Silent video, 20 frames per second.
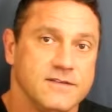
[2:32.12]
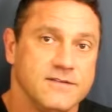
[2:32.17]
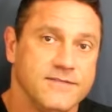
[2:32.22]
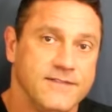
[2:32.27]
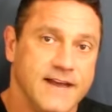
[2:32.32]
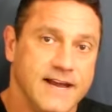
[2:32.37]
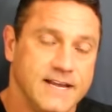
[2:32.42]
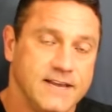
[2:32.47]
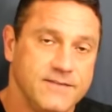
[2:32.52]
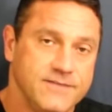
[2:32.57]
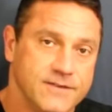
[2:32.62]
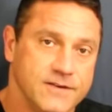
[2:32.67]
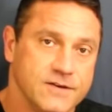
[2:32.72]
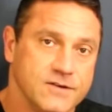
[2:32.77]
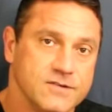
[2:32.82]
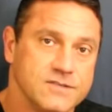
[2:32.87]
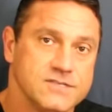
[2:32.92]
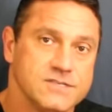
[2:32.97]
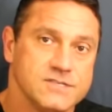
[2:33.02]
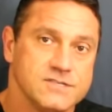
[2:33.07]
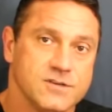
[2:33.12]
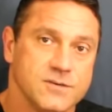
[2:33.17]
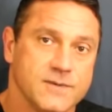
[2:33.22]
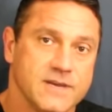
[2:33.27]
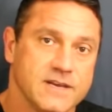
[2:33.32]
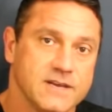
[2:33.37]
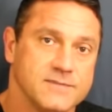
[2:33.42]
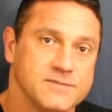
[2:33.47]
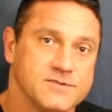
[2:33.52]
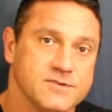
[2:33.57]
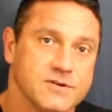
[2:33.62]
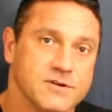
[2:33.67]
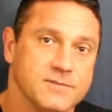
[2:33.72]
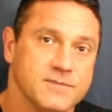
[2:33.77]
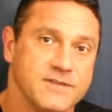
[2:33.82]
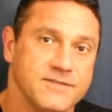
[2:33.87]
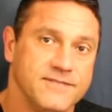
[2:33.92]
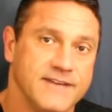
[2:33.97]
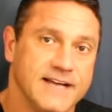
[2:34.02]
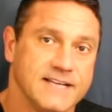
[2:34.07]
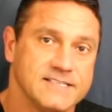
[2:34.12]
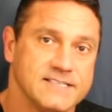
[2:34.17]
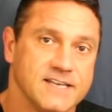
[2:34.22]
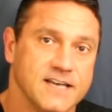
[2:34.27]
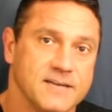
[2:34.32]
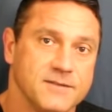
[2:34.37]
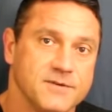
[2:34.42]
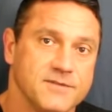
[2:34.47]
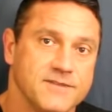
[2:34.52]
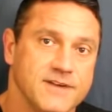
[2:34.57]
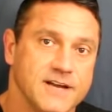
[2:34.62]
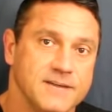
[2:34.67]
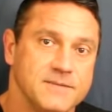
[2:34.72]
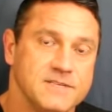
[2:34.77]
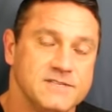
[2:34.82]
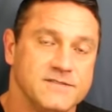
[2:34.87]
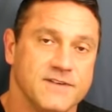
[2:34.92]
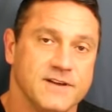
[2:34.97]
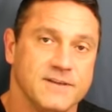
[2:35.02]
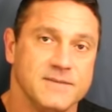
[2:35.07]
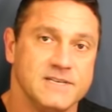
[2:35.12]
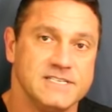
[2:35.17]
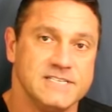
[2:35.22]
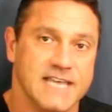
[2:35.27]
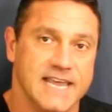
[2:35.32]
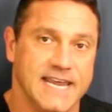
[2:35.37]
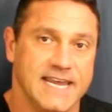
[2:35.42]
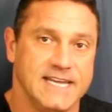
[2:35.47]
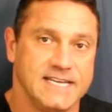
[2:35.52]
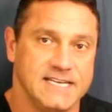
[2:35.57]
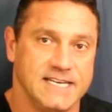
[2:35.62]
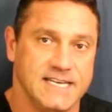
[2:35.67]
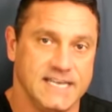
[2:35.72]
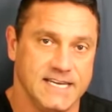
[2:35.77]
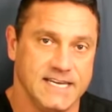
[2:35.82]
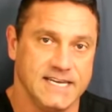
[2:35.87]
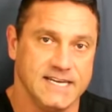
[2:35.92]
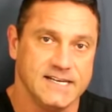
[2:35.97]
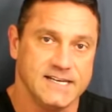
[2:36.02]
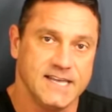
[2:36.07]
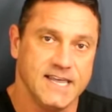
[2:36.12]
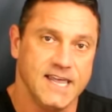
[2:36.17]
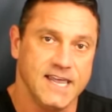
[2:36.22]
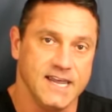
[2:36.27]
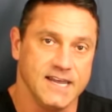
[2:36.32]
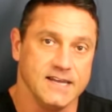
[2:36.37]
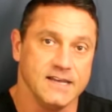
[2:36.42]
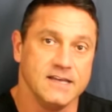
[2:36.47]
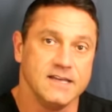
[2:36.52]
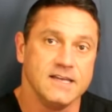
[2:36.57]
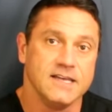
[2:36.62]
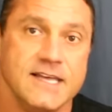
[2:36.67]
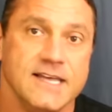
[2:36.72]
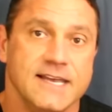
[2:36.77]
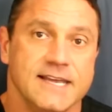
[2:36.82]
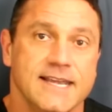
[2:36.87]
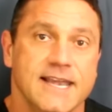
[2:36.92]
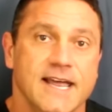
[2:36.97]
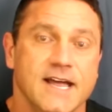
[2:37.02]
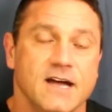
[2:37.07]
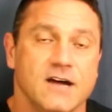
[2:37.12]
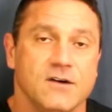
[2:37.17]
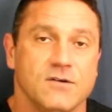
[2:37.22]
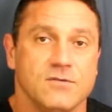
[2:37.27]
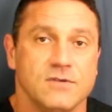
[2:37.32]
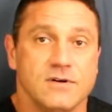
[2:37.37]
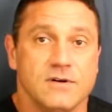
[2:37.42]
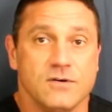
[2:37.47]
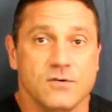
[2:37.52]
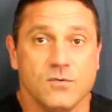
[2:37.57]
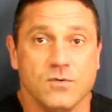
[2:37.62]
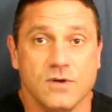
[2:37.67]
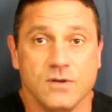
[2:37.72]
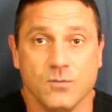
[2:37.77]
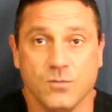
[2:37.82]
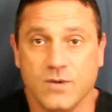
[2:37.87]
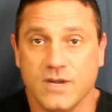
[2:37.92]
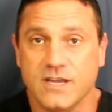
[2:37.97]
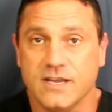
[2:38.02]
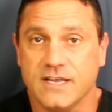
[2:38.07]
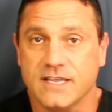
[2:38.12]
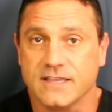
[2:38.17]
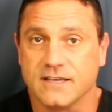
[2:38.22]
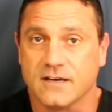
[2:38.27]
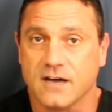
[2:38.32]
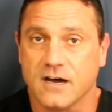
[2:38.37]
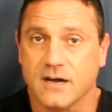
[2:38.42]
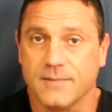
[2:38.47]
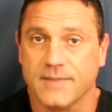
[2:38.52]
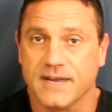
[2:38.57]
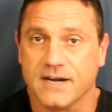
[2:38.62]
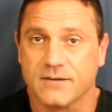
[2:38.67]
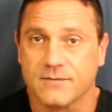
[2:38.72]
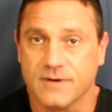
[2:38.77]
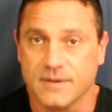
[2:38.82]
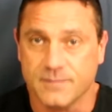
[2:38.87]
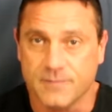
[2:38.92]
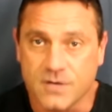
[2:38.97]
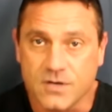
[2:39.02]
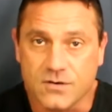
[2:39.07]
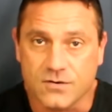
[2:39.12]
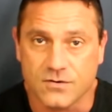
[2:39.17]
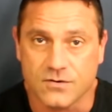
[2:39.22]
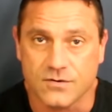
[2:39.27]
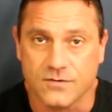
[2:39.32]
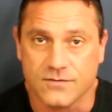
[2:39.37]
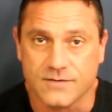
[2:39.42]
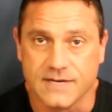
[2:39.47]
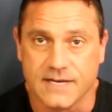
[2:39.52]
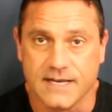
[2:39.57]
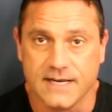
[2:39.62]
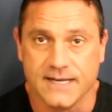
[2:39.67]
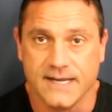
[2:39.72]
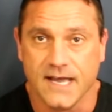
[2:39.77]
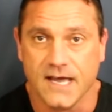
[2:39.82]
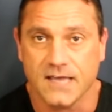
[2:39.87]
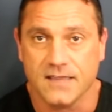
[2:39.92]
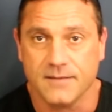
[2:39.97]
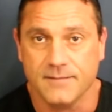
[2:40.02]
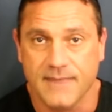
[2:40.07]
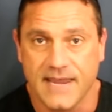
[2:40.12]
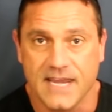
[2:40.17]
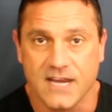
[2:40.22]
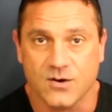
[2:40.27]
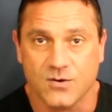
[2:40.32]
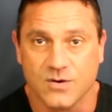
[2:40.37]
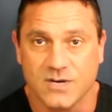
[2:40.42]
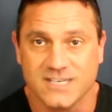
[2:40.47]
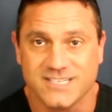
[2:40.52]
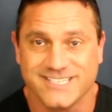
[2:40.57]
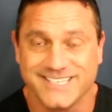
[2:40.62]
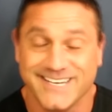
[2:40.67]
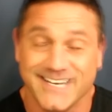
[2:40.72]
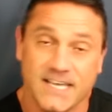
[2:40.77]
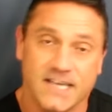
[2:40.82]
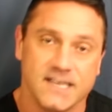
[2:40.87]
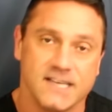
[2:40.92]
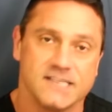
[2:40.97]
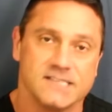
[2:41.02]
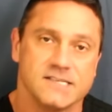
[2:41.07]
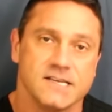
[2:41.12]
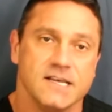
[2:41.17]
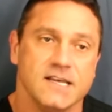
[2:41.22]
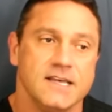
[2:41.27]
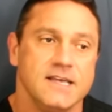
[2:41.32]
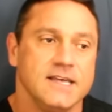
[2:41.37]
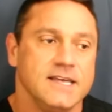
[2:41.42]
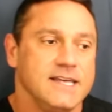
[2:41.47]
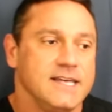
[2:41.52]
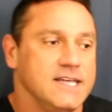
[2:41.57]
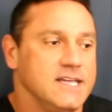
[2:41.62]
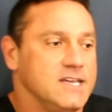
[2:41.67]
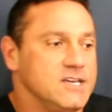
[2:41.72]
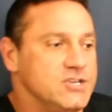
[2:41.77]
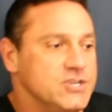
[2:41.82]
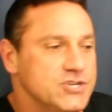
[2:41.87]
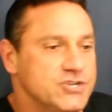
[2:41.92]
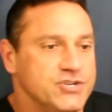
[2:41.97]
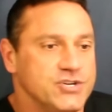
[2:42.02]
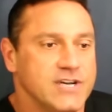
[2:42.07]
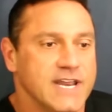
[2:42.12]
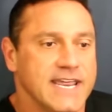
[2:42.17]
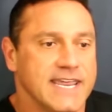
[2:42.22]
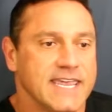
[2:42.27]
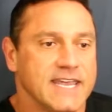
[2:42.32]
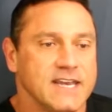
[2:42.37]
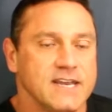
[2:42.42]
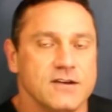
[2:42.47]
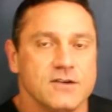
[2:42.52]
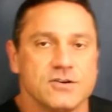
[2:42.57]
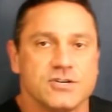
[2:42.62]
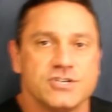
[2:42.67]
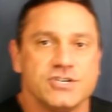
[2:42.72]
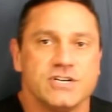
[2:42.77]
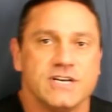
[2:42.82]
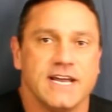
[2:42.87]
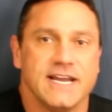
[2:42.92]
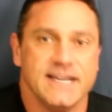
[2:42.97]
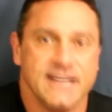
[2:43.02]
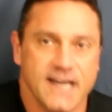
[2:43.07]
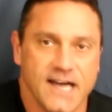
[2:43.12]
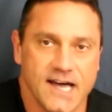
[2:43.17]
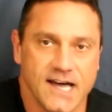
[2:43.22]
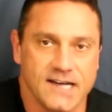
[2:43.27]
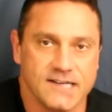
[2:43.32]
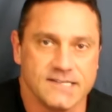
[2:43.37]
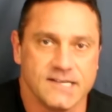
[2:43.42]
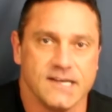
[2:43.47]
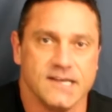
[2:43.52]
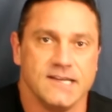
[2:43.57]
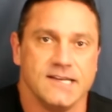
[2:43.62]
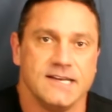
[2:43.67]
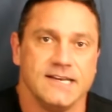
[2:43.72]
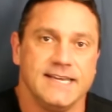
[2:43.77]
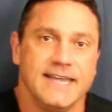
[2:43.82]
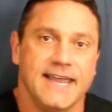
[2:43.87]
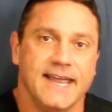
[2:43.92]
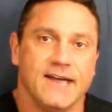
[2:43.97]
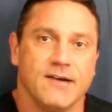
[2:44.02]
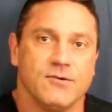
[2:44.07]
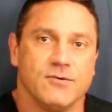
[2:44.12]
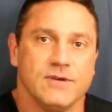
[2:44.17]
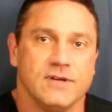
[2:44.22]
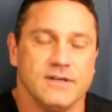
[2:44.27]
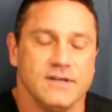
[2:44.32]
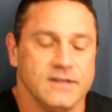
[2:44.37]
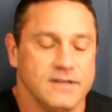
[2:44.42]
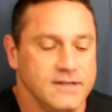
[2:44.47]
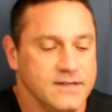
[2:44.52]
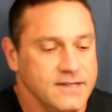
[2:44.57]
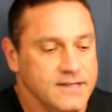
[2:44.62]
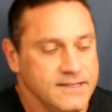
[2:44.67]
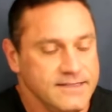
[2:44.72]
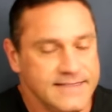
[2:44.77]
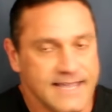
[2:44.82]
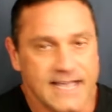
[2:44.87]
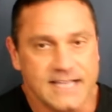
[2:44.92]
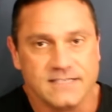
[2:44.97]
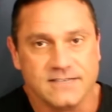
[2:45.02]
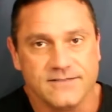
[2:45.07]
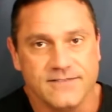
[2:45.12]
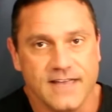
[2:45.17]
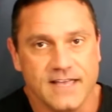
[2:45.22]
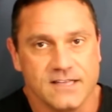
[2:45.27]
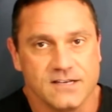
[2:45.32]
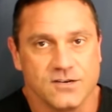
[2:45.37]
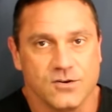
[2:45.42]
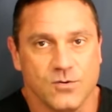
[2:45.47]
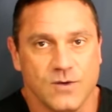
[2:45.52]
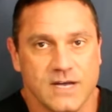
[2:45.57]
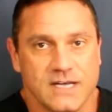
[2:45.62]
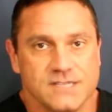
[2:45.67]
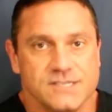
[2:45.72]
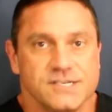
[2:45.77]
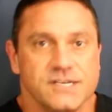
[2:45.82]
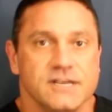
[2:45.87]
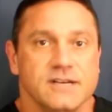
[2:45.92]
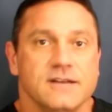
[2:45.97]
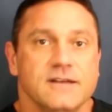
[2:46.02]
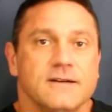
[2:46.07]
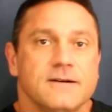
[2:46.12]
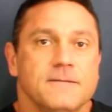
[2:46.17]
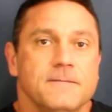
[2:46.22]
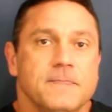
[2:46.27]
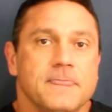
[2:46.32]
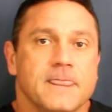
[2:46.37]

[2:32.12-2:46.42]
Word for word: the fatty foods so we can absorb the fat soluble vitamins, vitamins A, D, E, and K. Now, when you get the gallbladder removed, now the main question is should I get it or should I not? Now, that's a valid question.